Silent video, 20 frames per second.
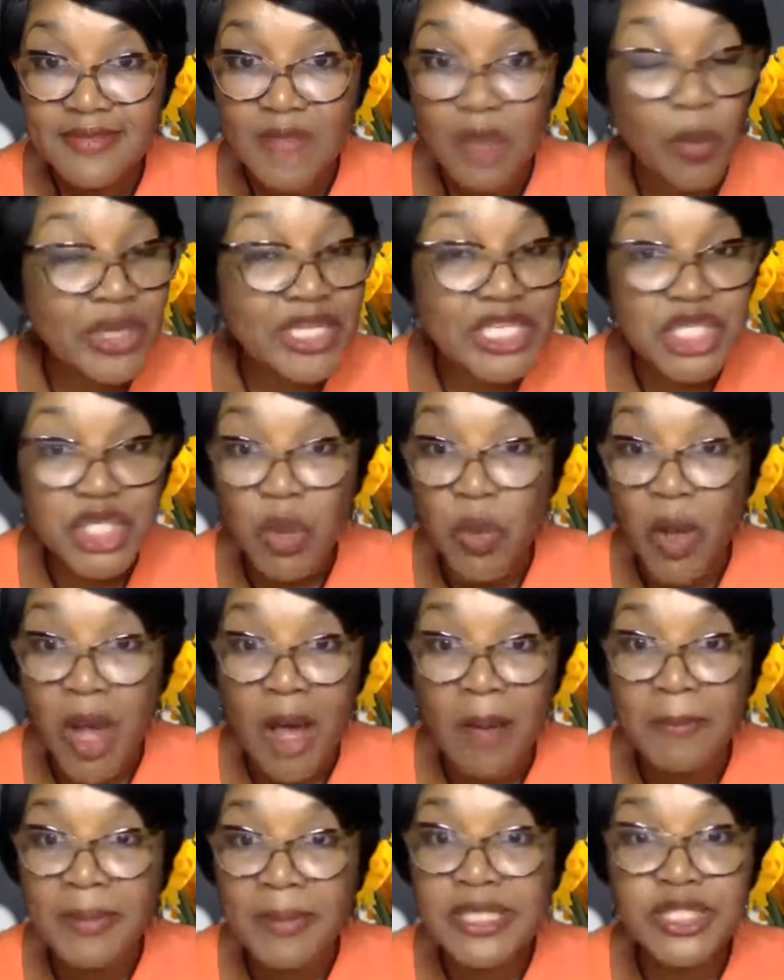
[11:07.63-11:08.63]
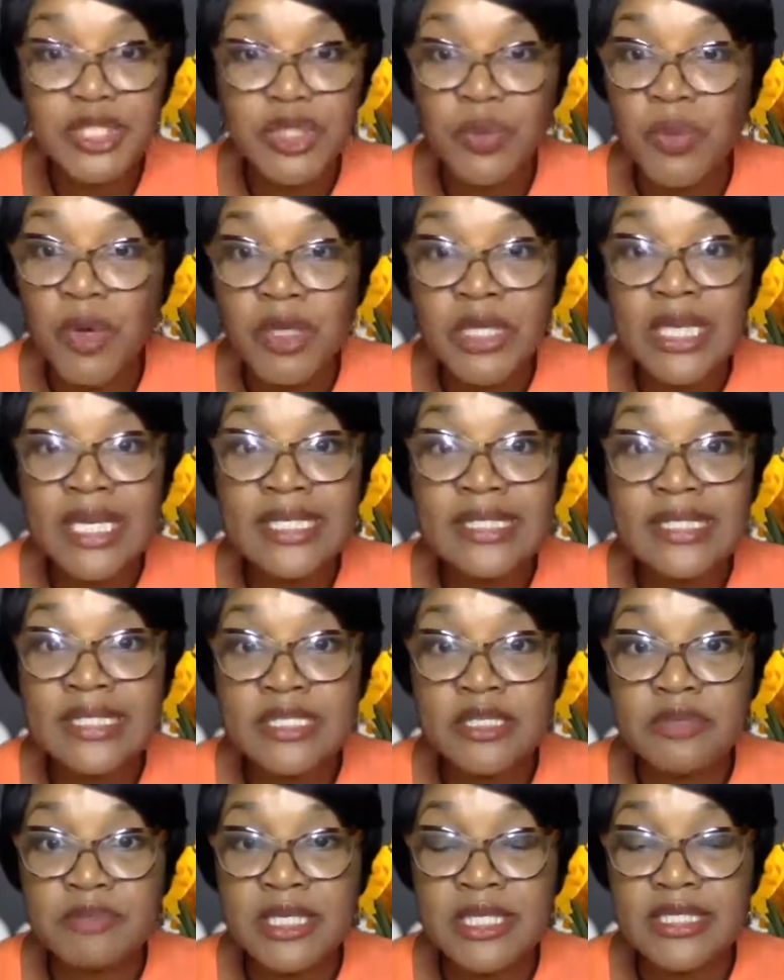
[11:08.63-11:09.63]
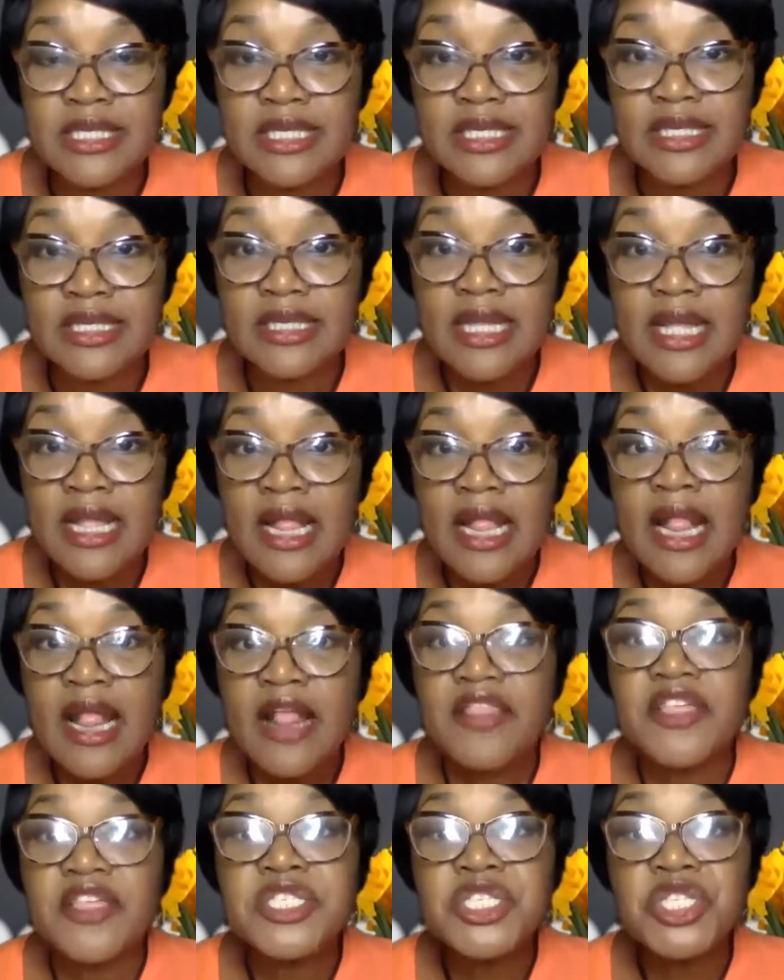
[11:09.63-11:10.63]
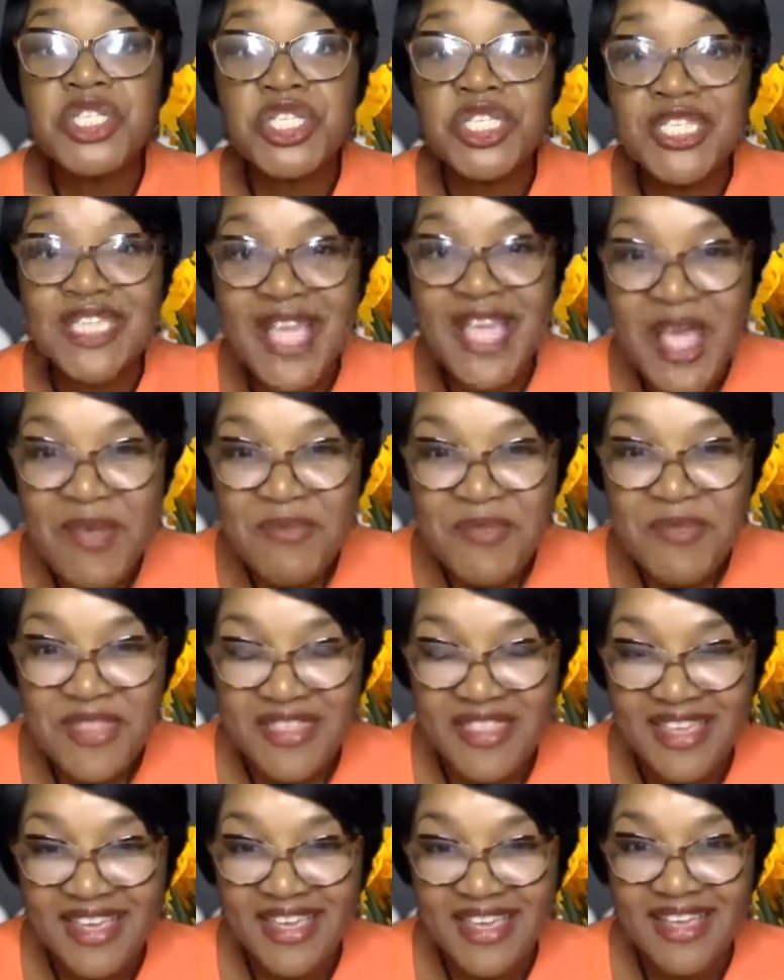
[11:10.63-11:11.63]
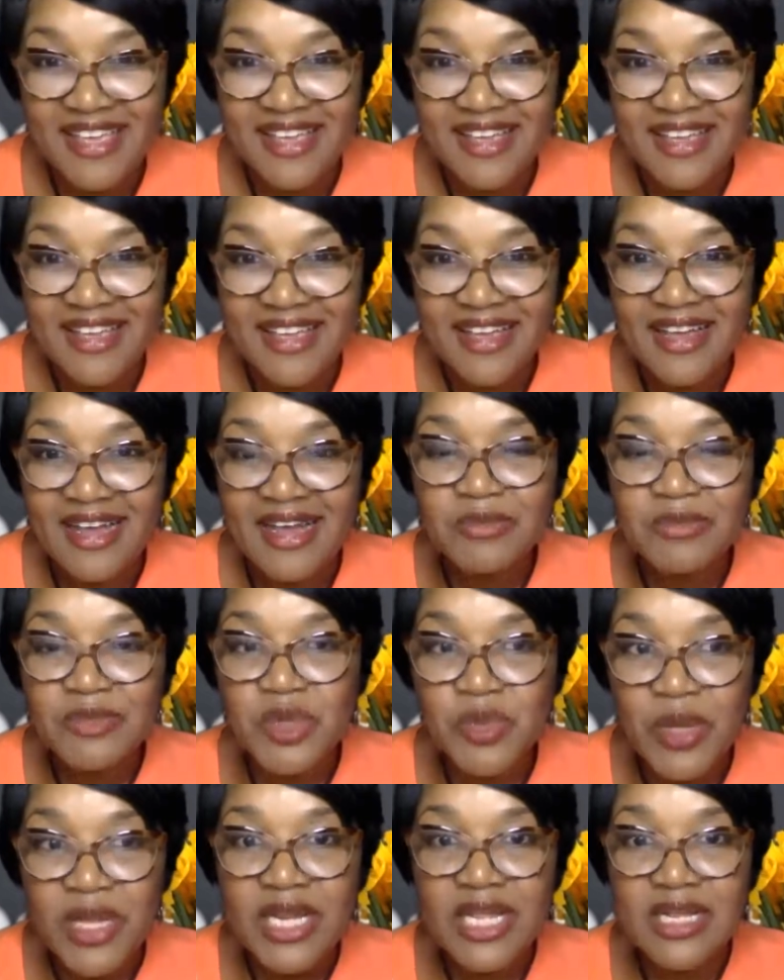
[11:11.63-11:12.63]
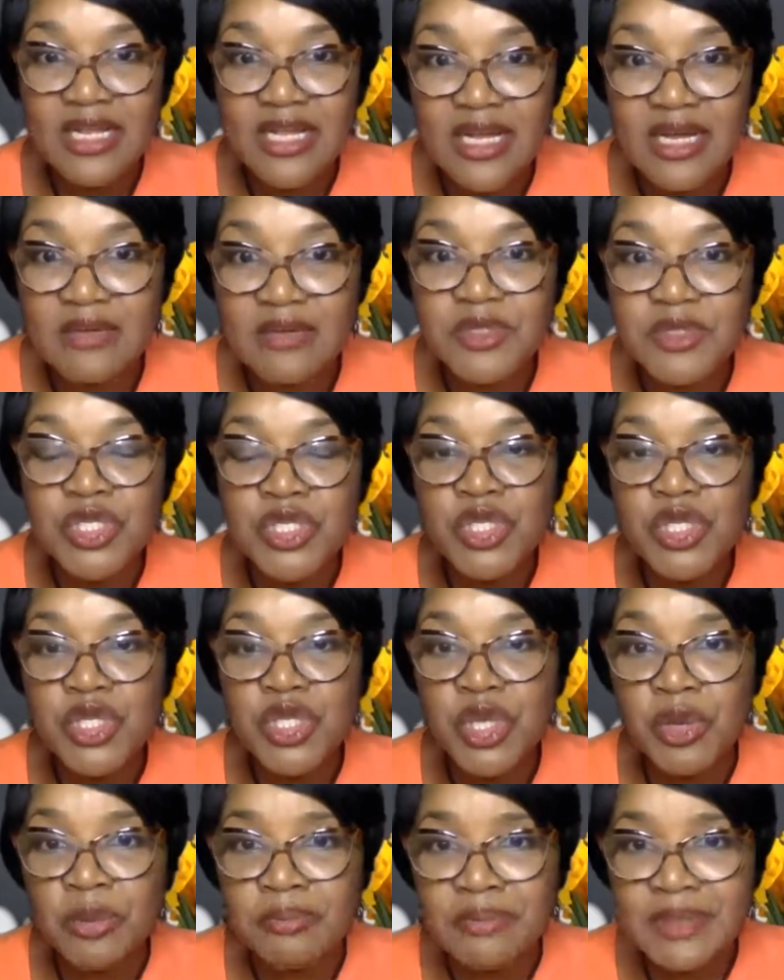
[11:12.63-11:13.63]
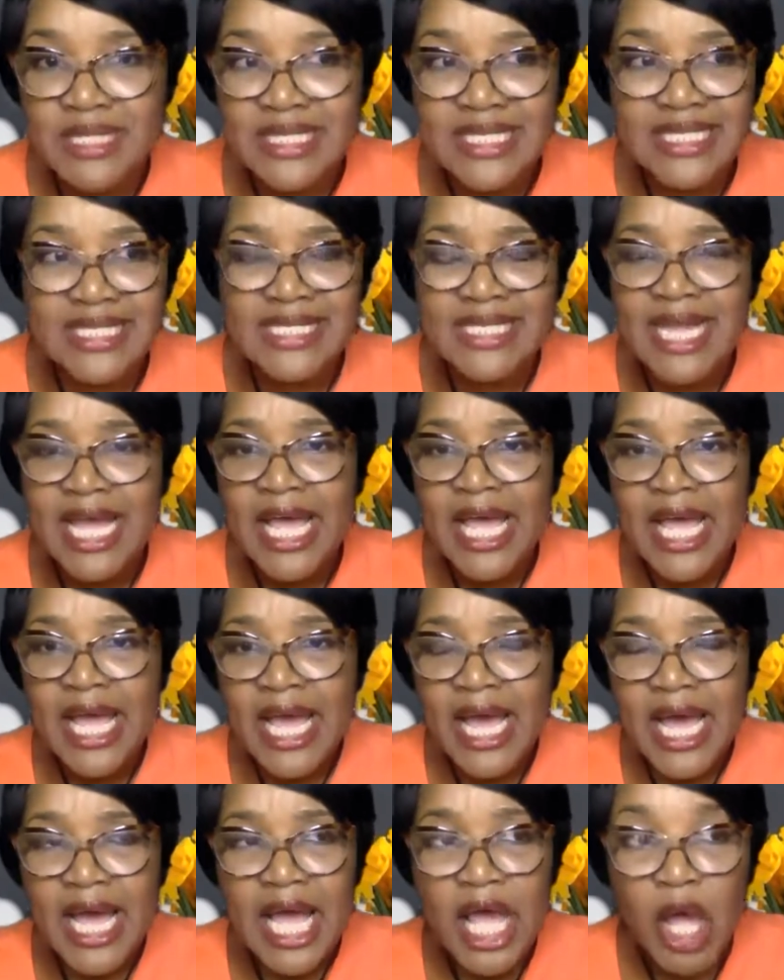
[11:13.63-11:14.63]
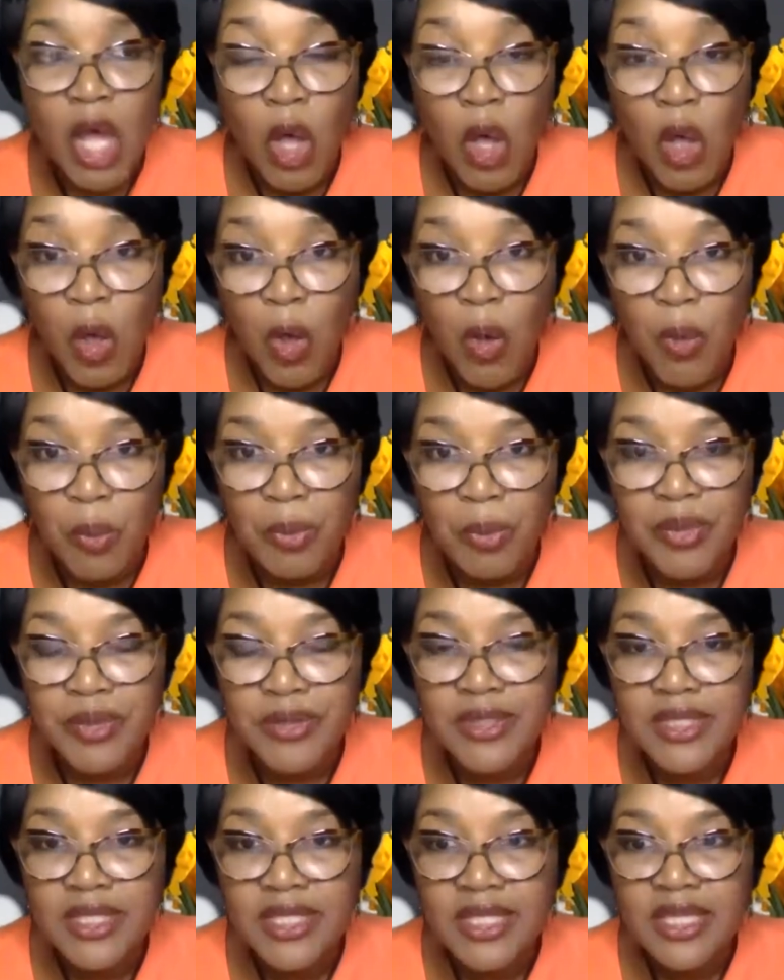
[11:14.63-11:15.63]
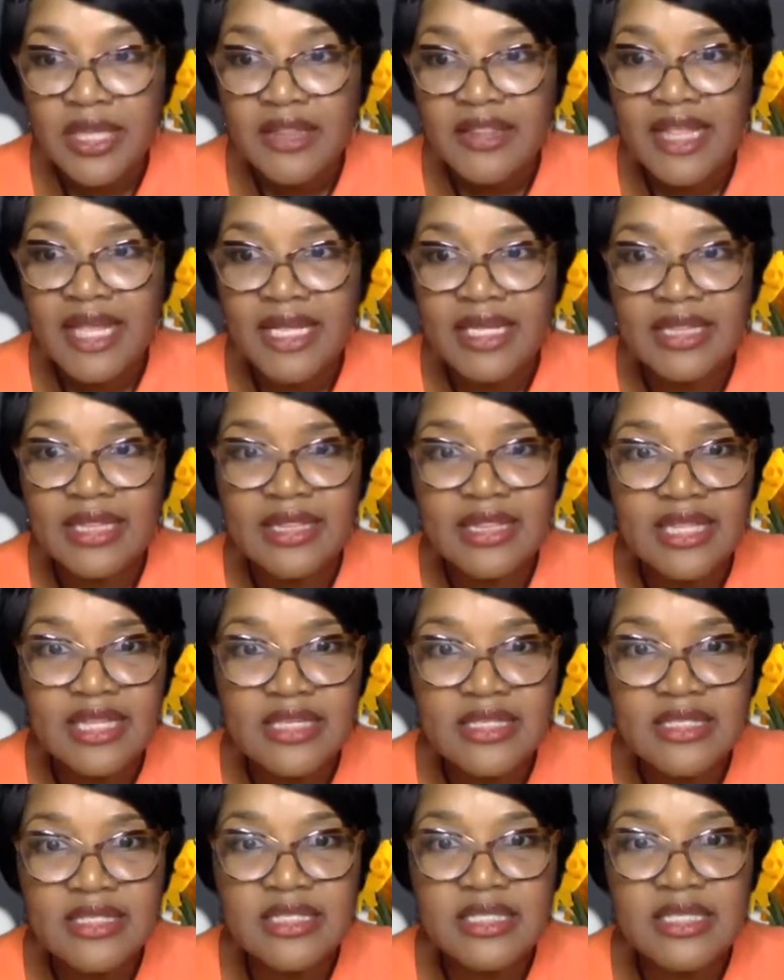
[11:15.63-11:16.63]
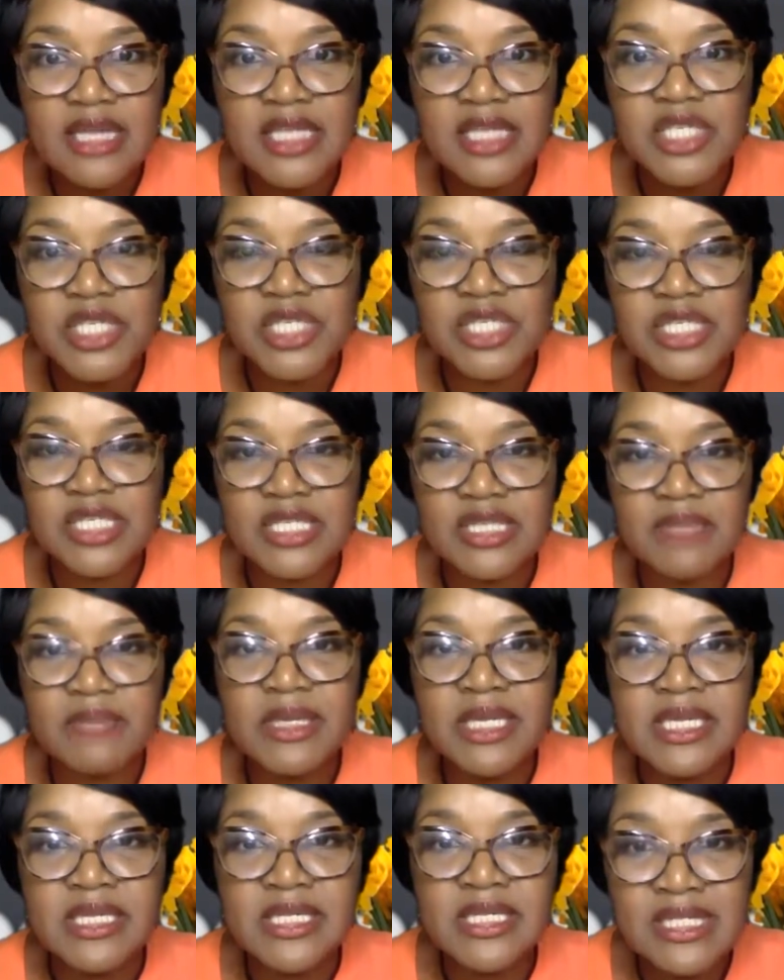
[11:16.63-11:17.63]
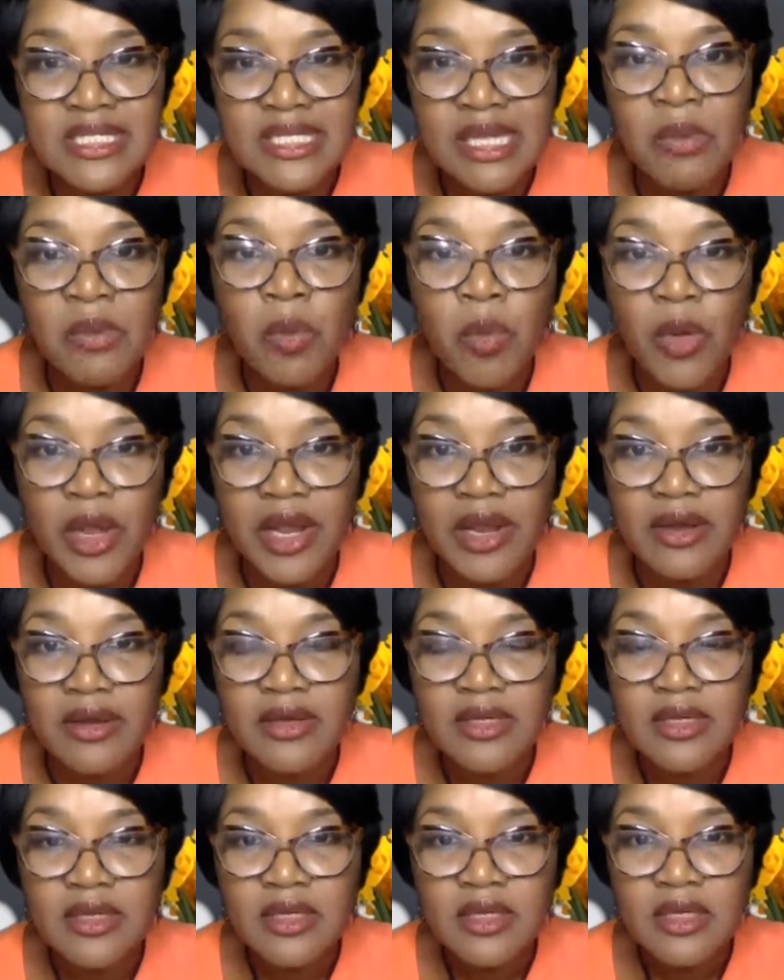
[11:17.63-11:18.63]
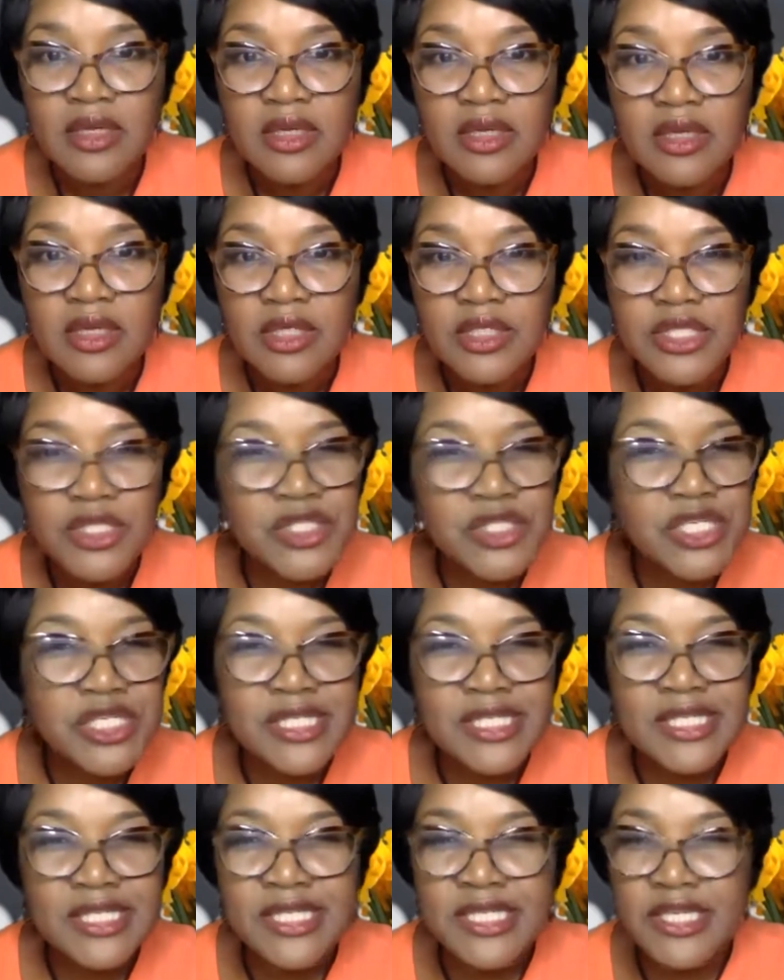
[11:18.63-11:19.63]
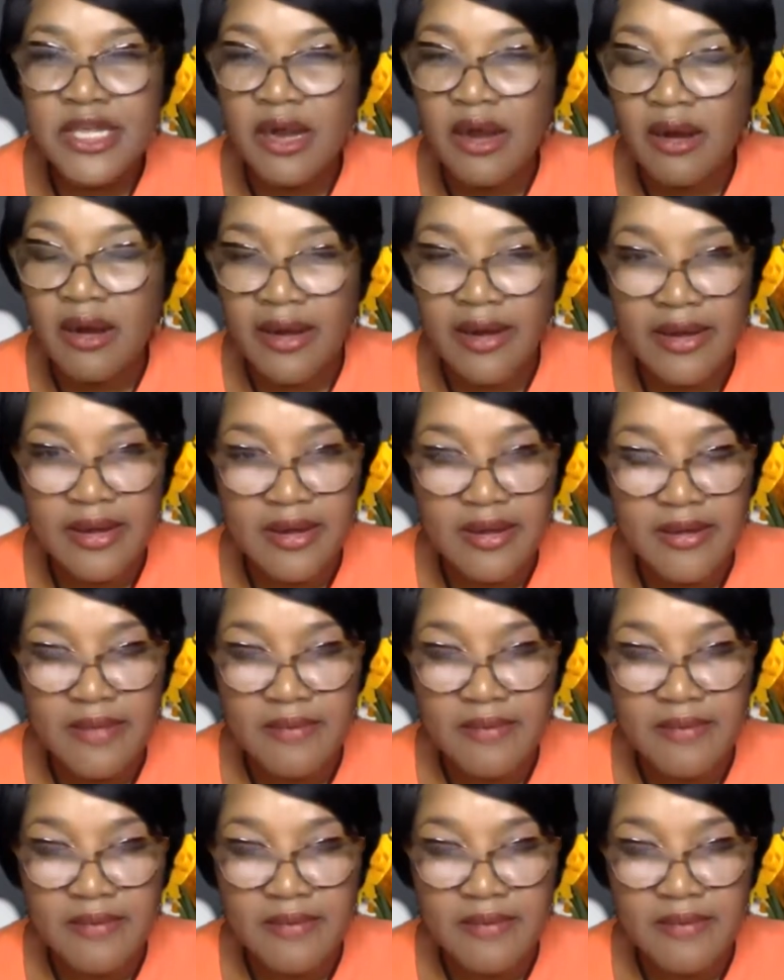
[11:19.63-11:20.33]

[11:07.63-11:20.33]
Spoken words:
We show up and do what needs to be done. The same thing comes when it comes to your business. And I hope that this touched somebody somewhere to just start.